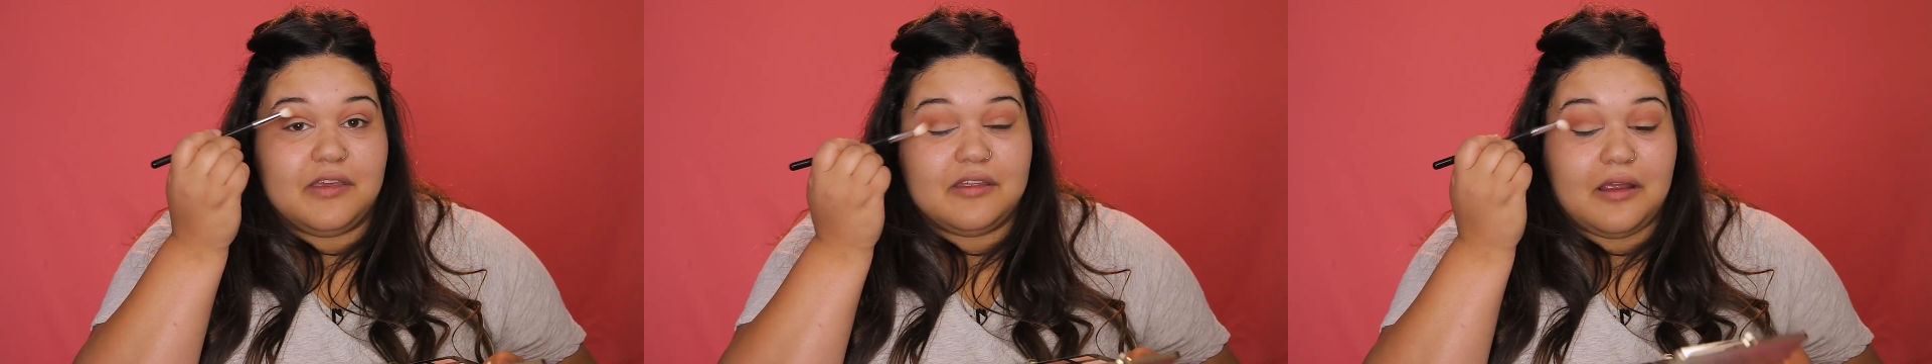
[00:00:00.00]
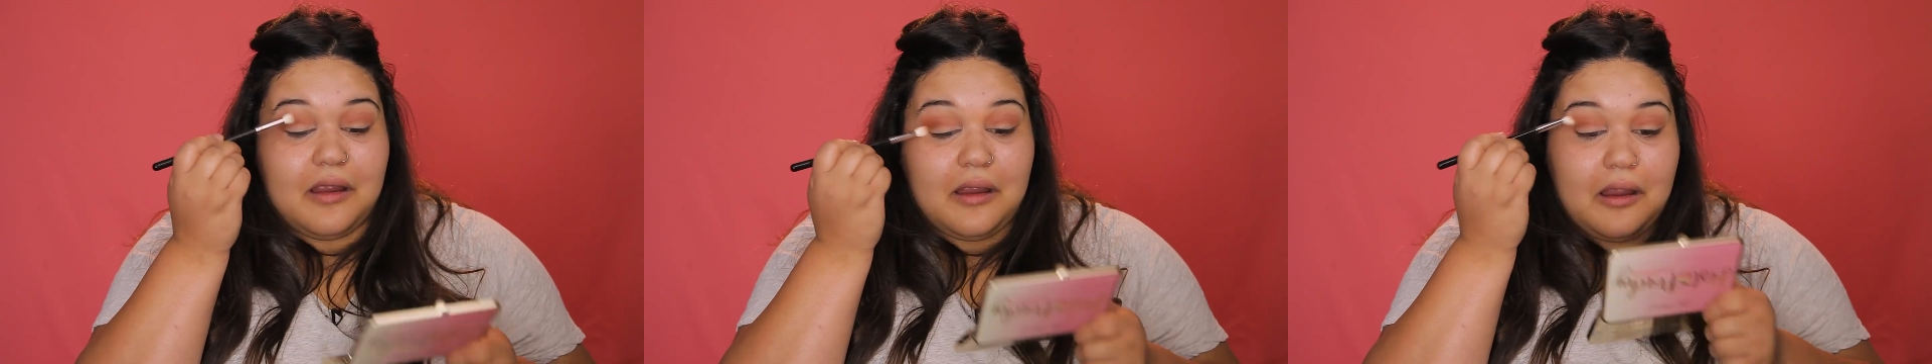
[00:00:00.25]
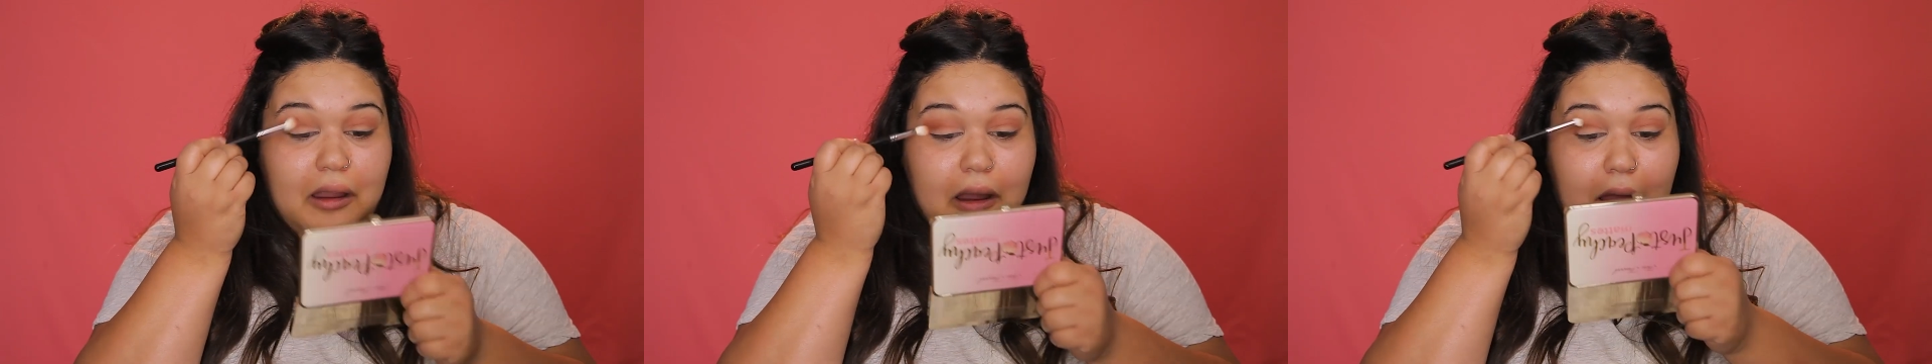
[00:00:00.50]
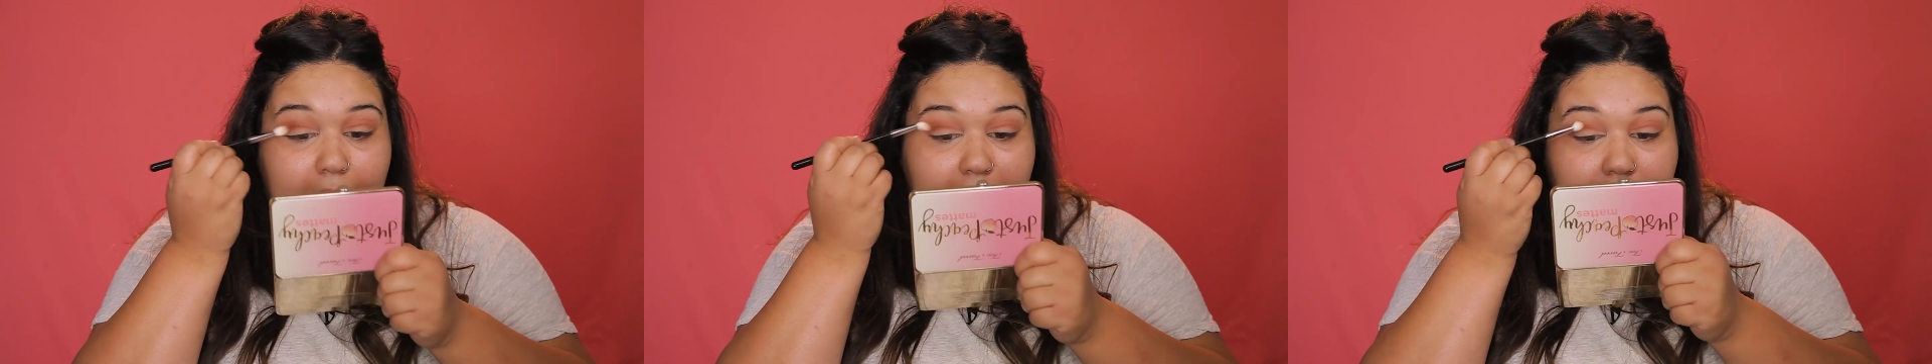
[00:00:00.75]
either.
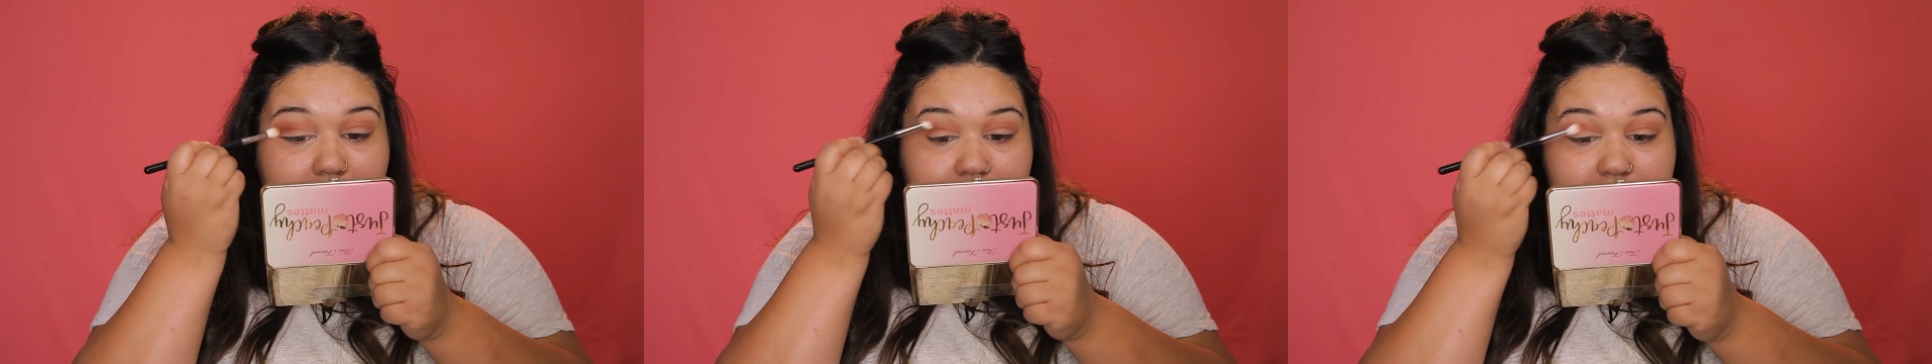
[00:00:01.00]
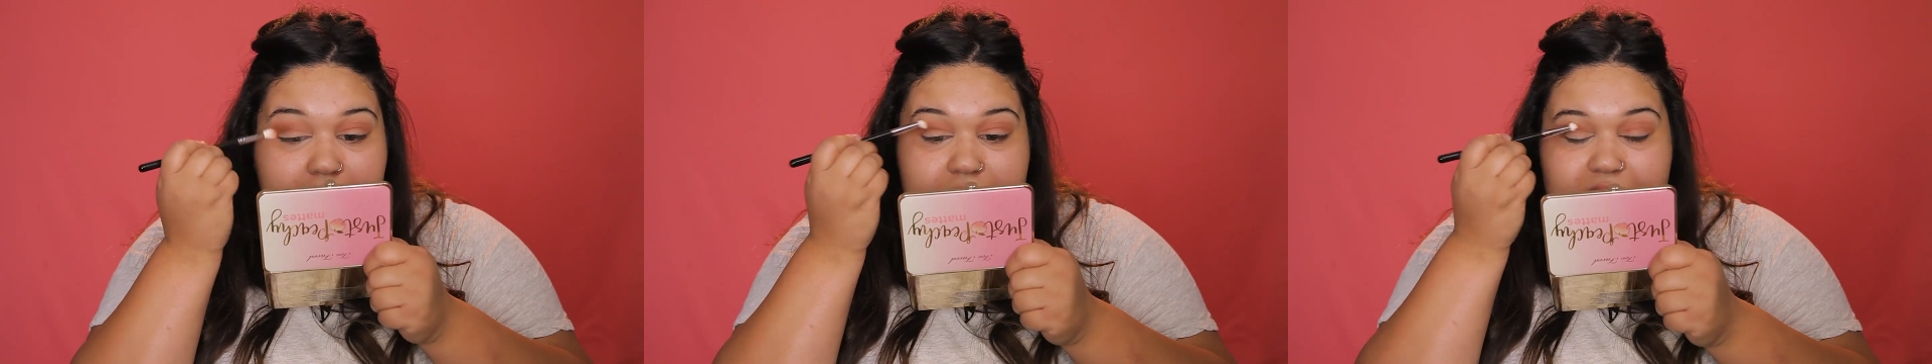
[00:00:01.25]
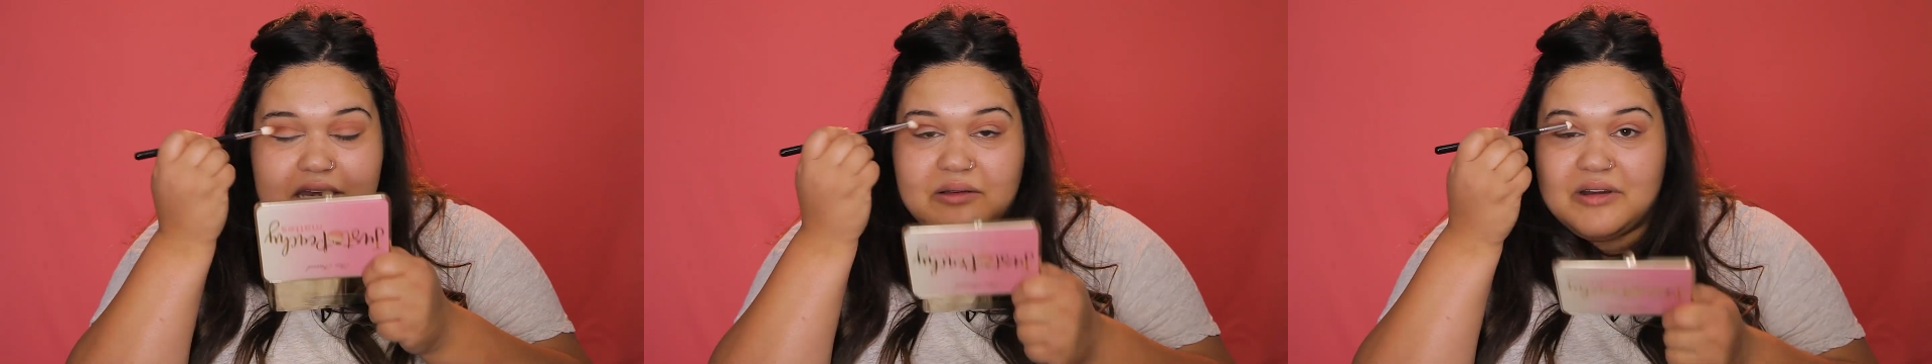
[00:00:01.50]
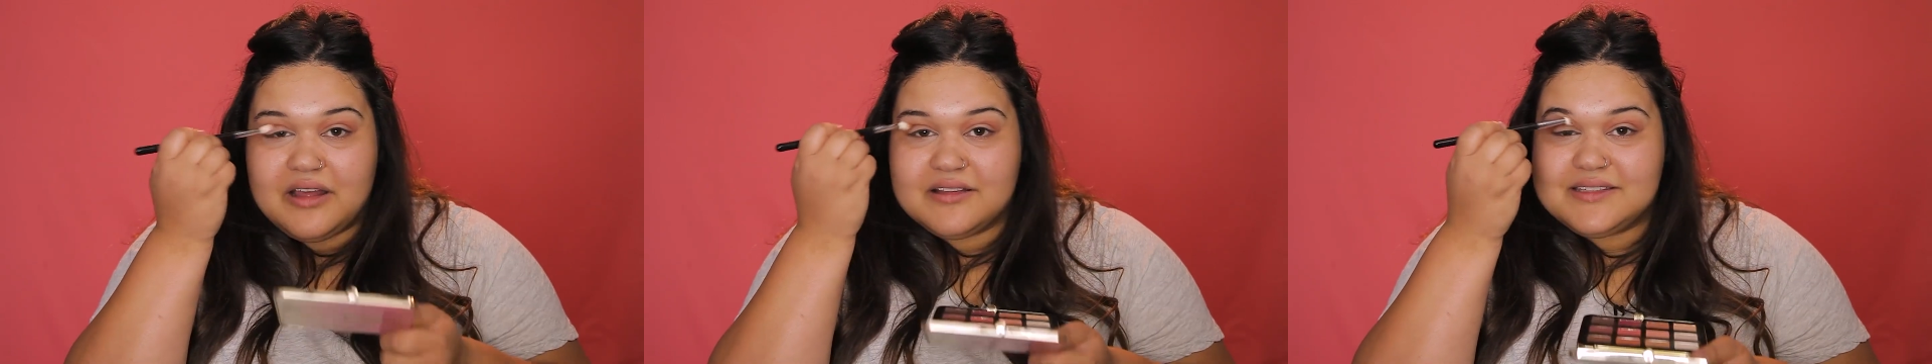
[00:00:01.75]
Is
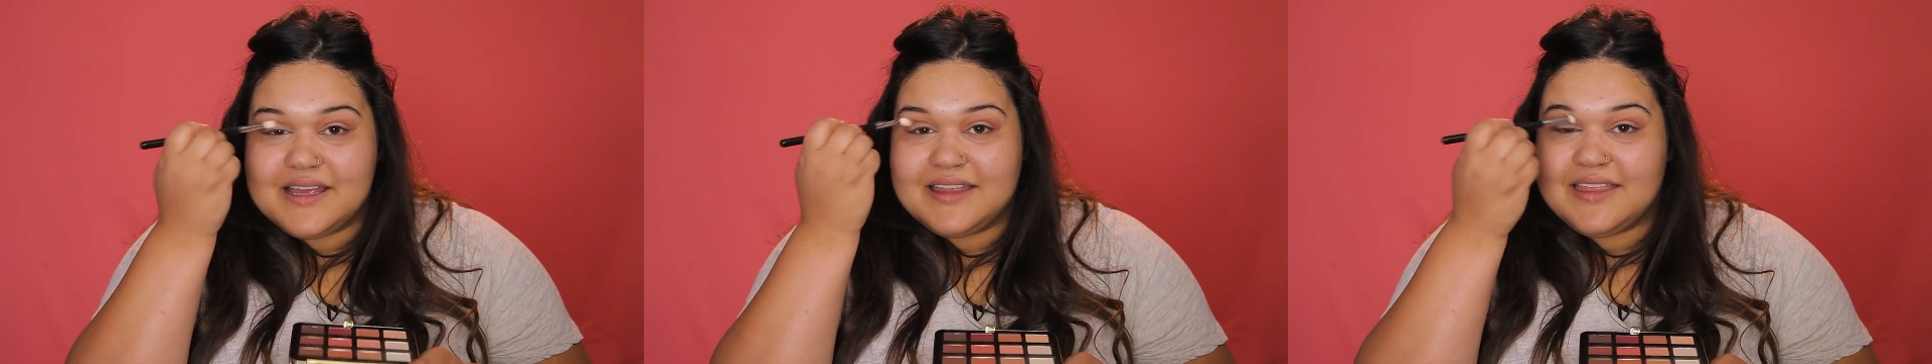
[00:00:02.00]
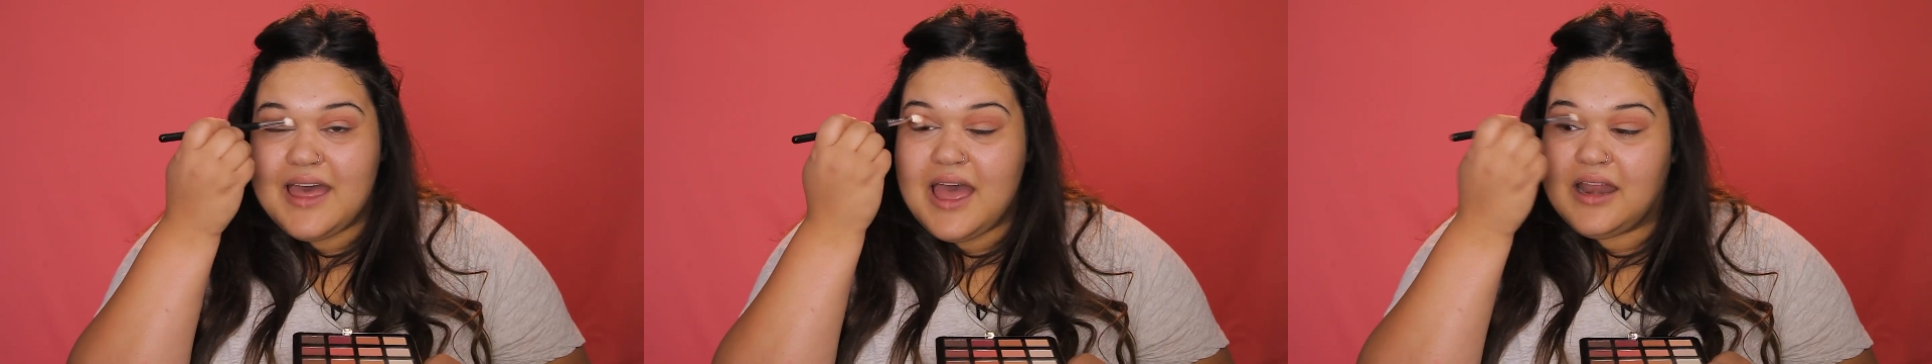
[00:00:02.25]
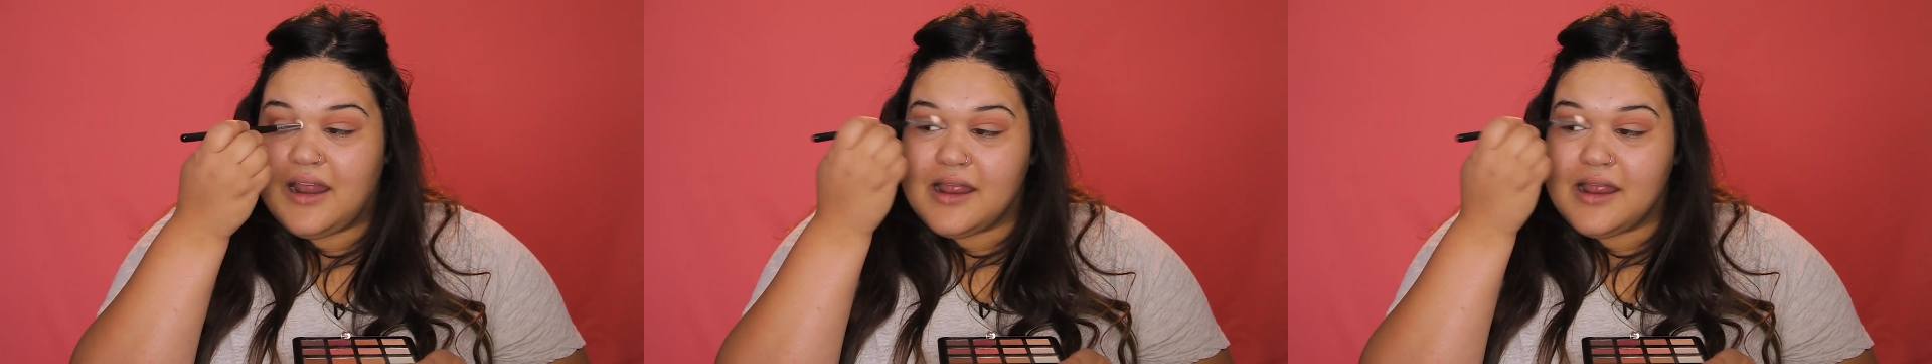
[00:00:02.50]
anyone else like that?